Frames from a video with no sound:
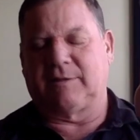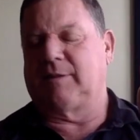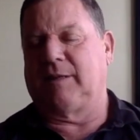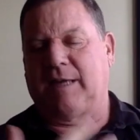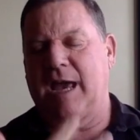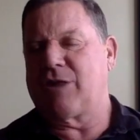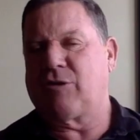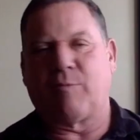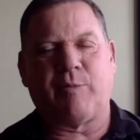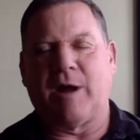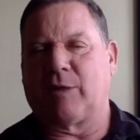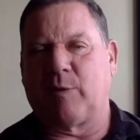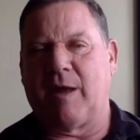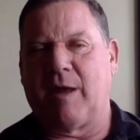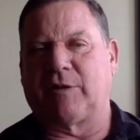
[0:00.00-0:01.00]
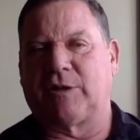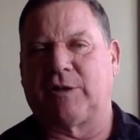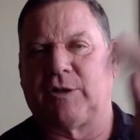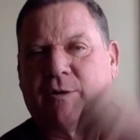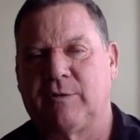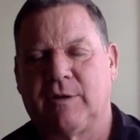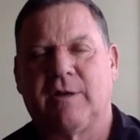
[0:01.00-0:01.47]
catch your breath. We have to
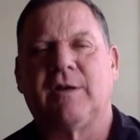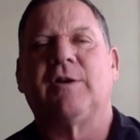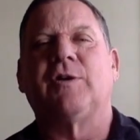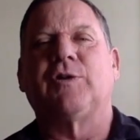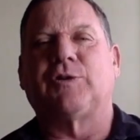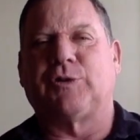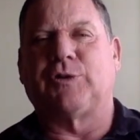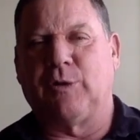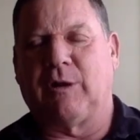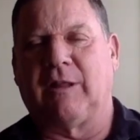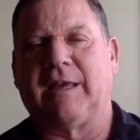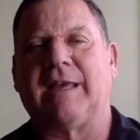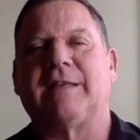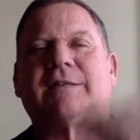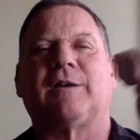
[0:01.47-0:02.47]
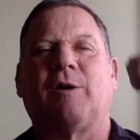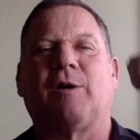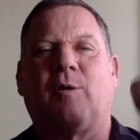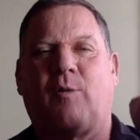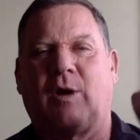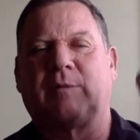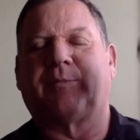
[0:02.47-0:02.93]
do two cleans,
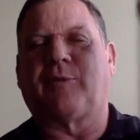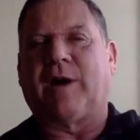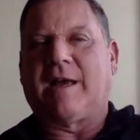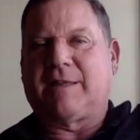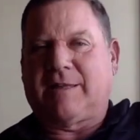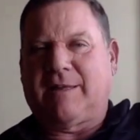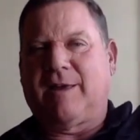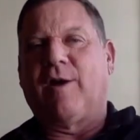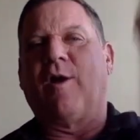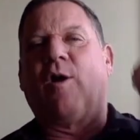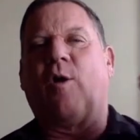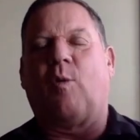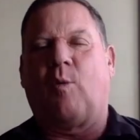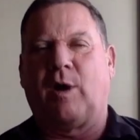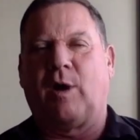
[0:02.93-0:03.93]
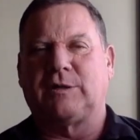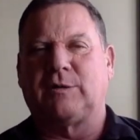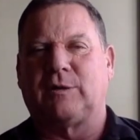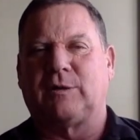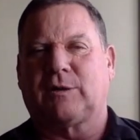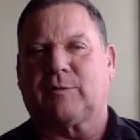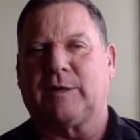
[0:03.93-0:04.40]
one press, one,
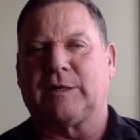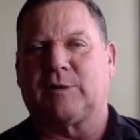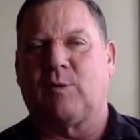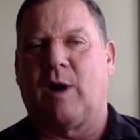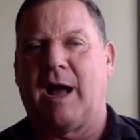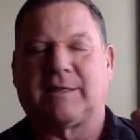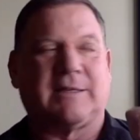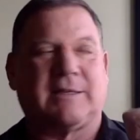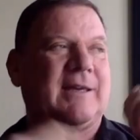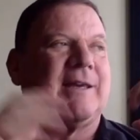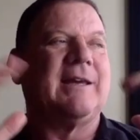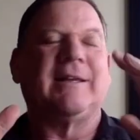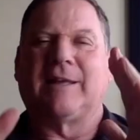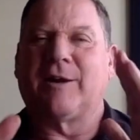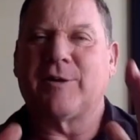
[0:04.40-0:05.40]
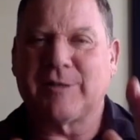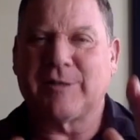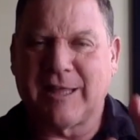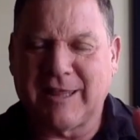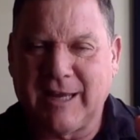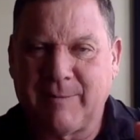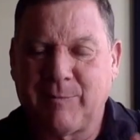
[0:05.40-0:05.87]
two, three squats. Now, here's
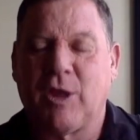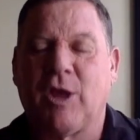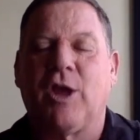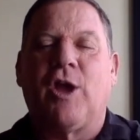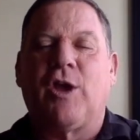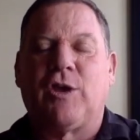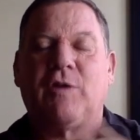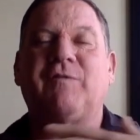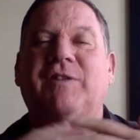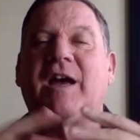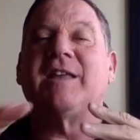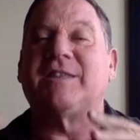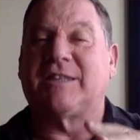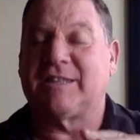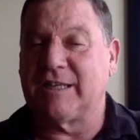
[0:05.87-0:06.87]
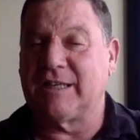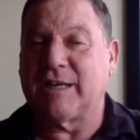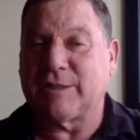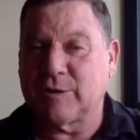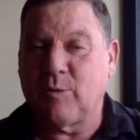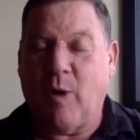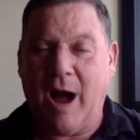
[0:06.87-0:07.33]
the thing you've done
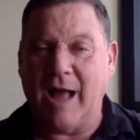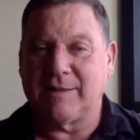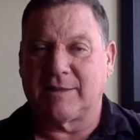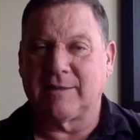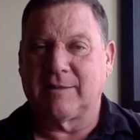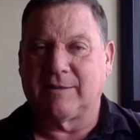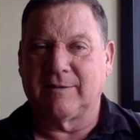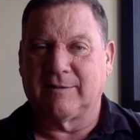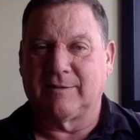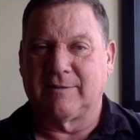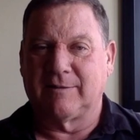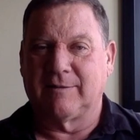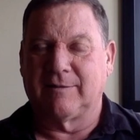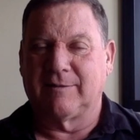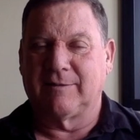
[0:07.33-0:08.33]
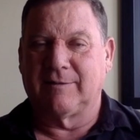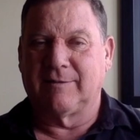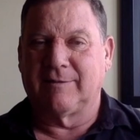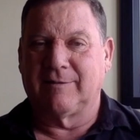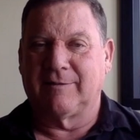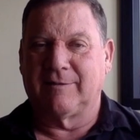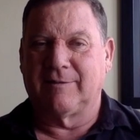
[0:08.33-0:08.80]
six squats.
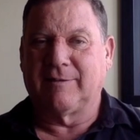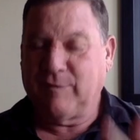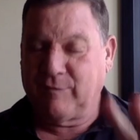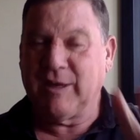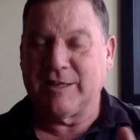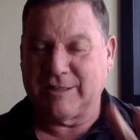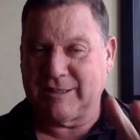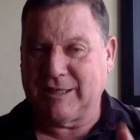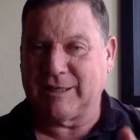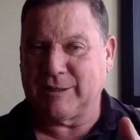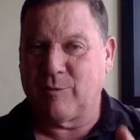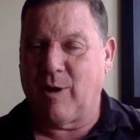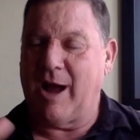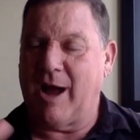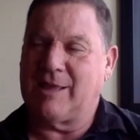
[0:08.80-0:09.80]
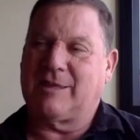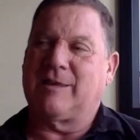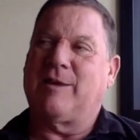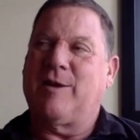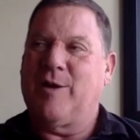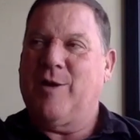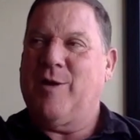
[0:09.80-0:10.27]
You've done six squats,
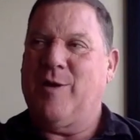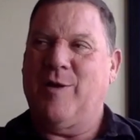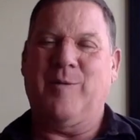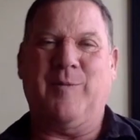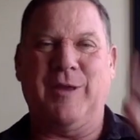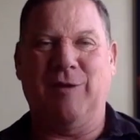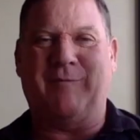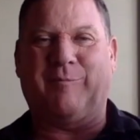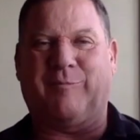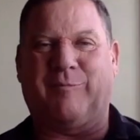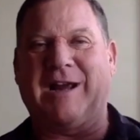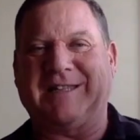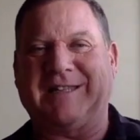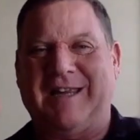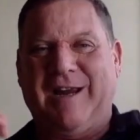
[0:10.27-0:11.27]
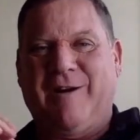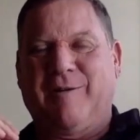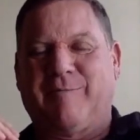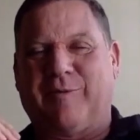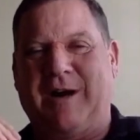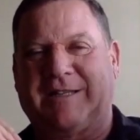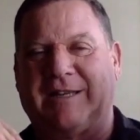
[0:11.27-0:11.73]
what you've pressed here
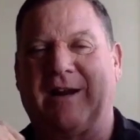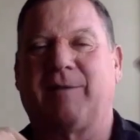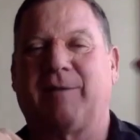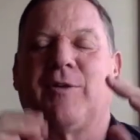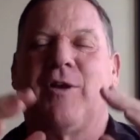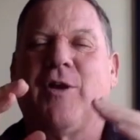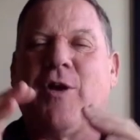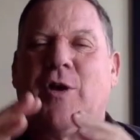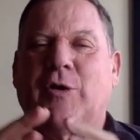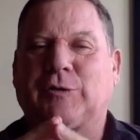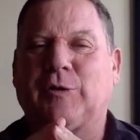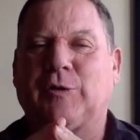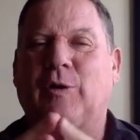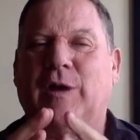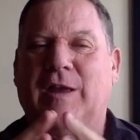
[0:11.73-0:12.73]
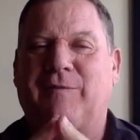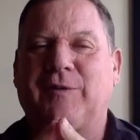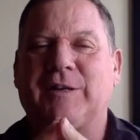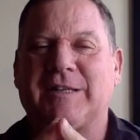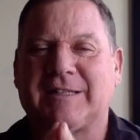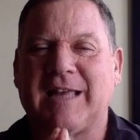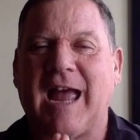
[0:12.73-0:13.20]
and pressed here. So if
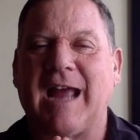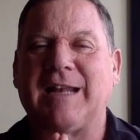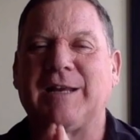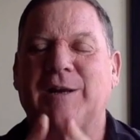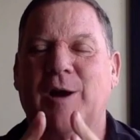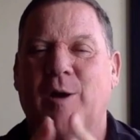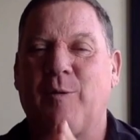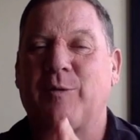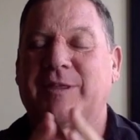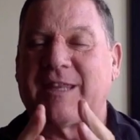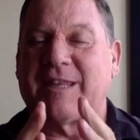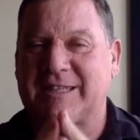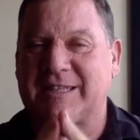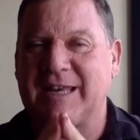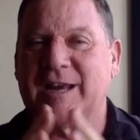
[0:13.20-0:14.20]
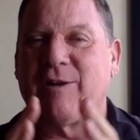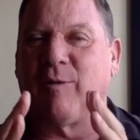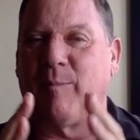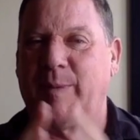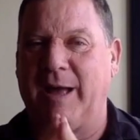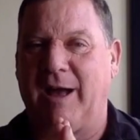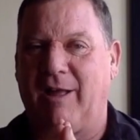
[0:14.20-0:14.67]
you decide to go with the single
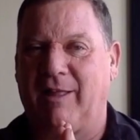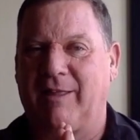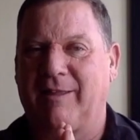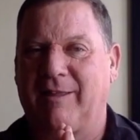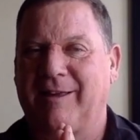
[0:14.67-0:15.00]
bell,